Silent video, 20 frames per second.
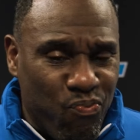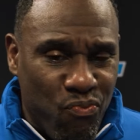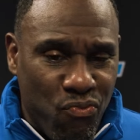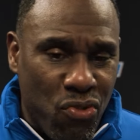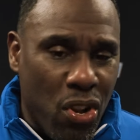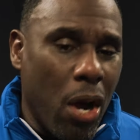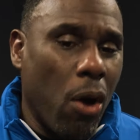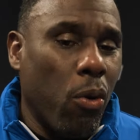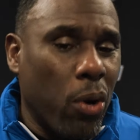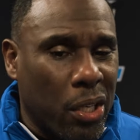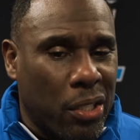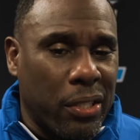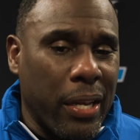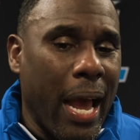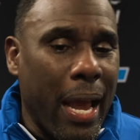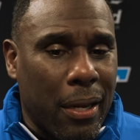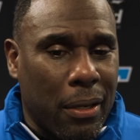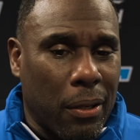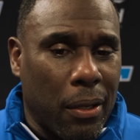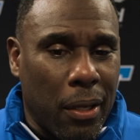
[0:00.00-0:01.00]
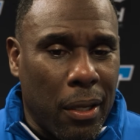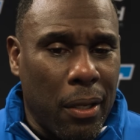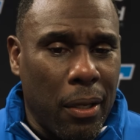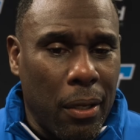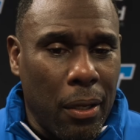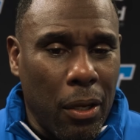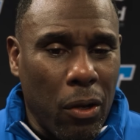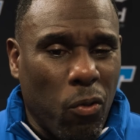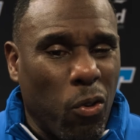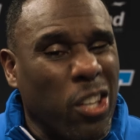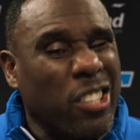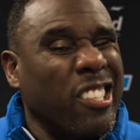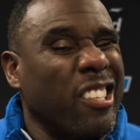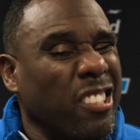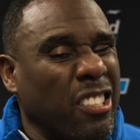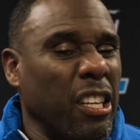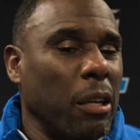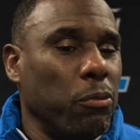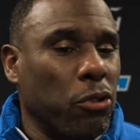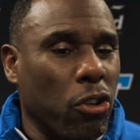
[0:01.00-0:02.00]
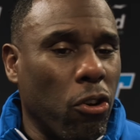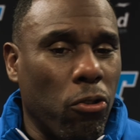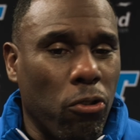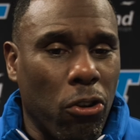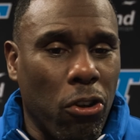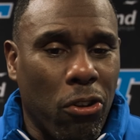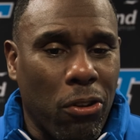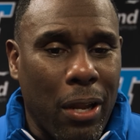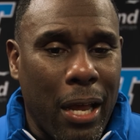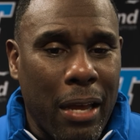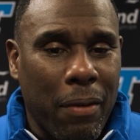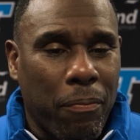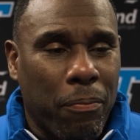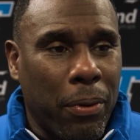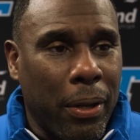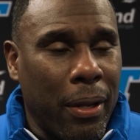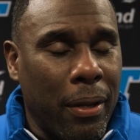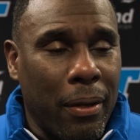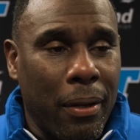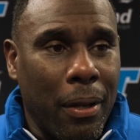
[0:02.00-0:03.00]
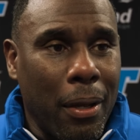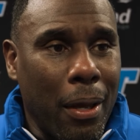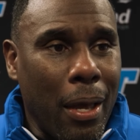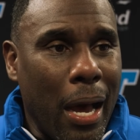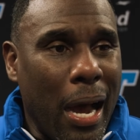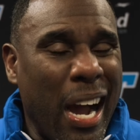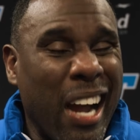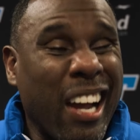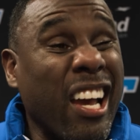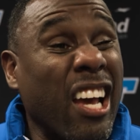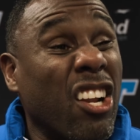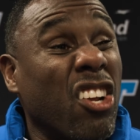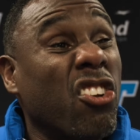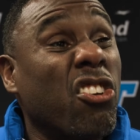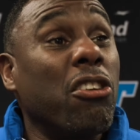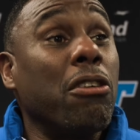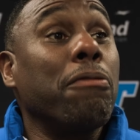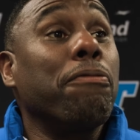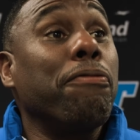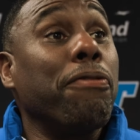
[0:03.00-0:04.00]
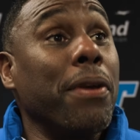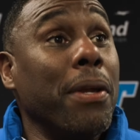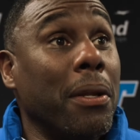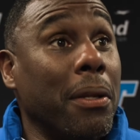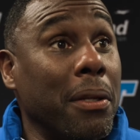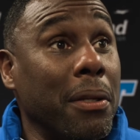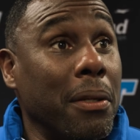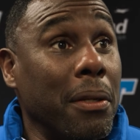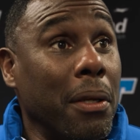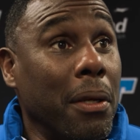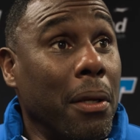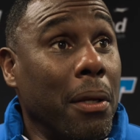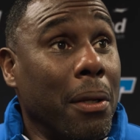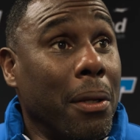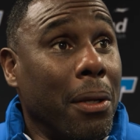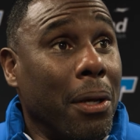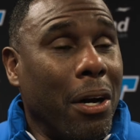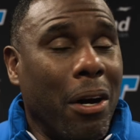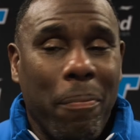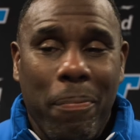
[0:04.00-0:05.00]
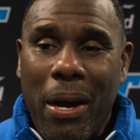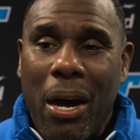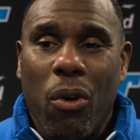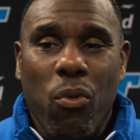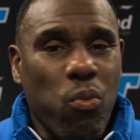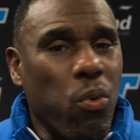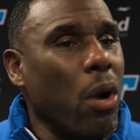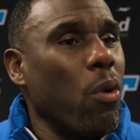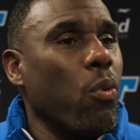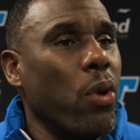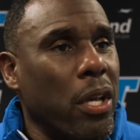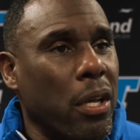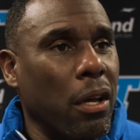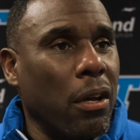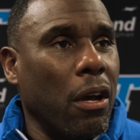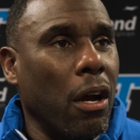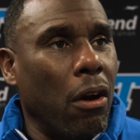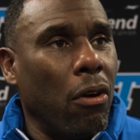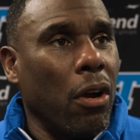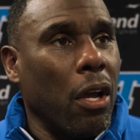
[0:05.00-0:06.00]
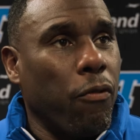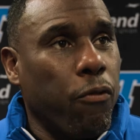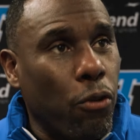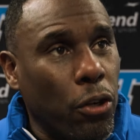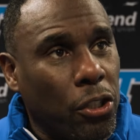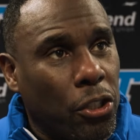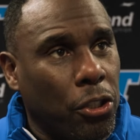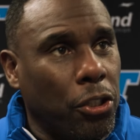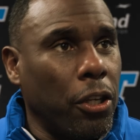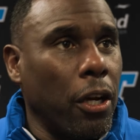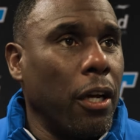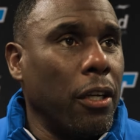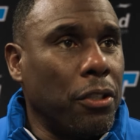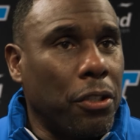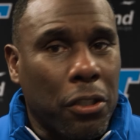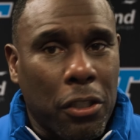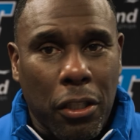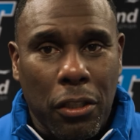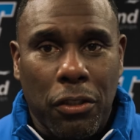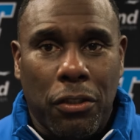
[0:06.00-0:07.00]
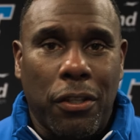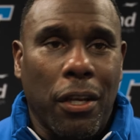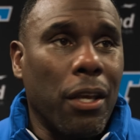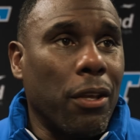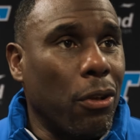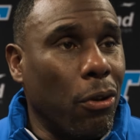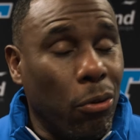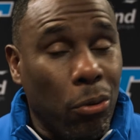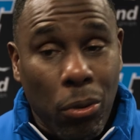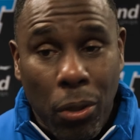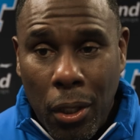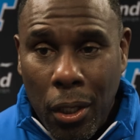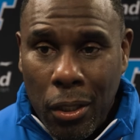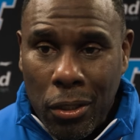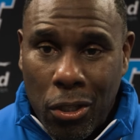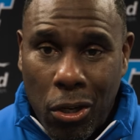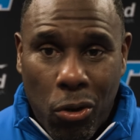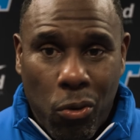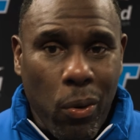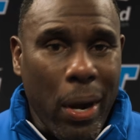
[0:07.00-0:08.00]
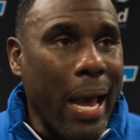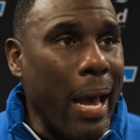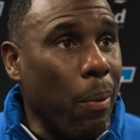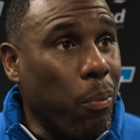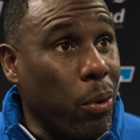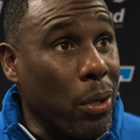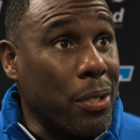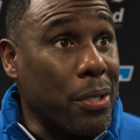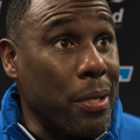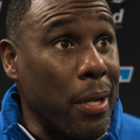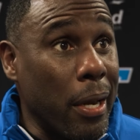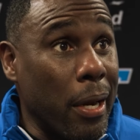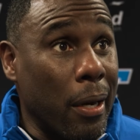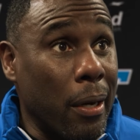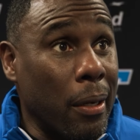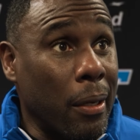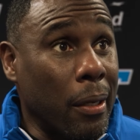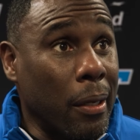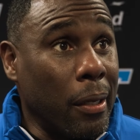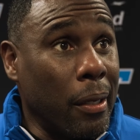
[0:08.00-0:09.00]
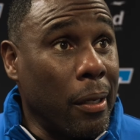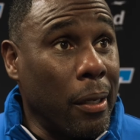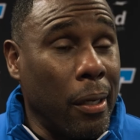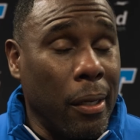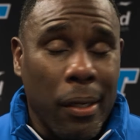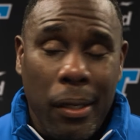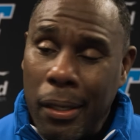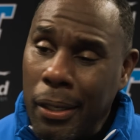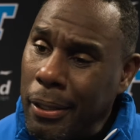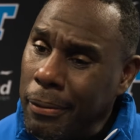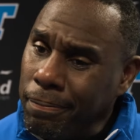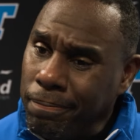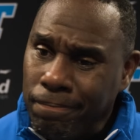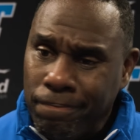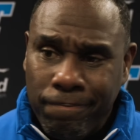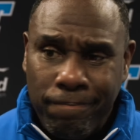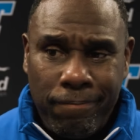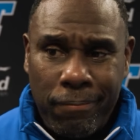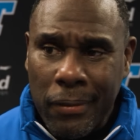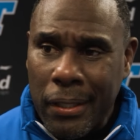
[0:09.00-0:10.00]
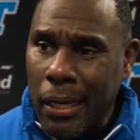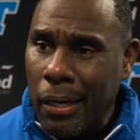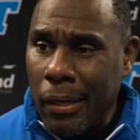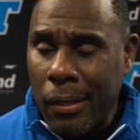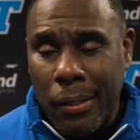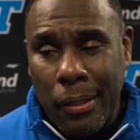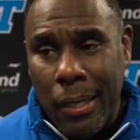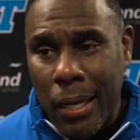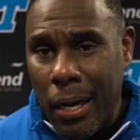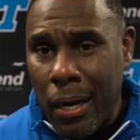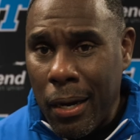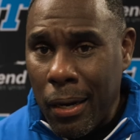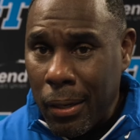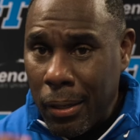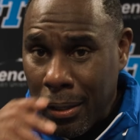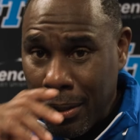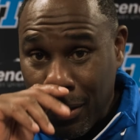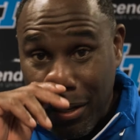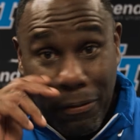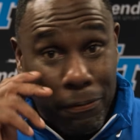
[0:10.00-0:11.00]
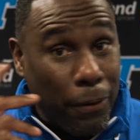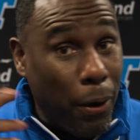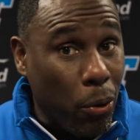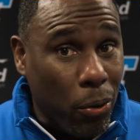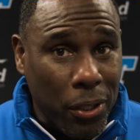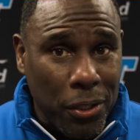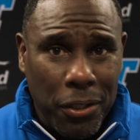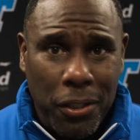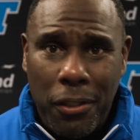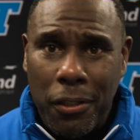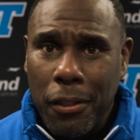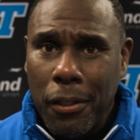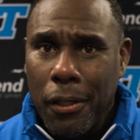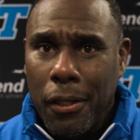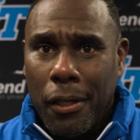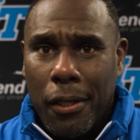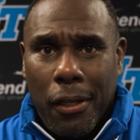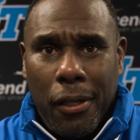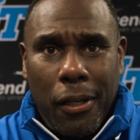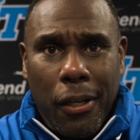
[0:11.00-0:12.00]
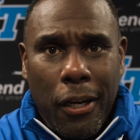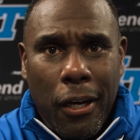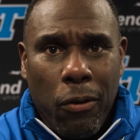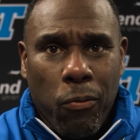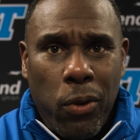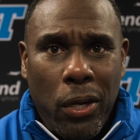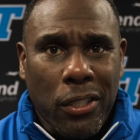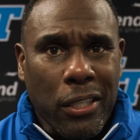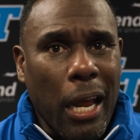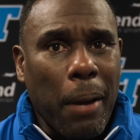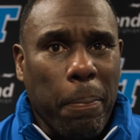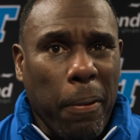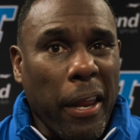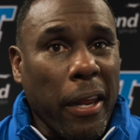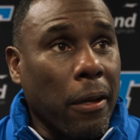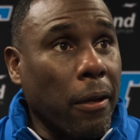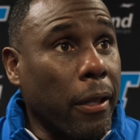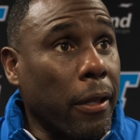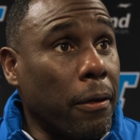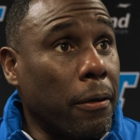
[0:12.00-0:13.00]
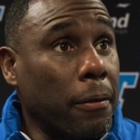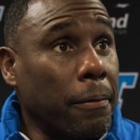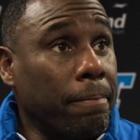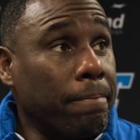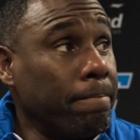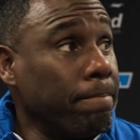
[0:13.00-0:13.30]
know exactly what this team is going to look like, but I got a good feeling about where we can go if we just continue to grab what's there. They're focused. We just got to play cleaner.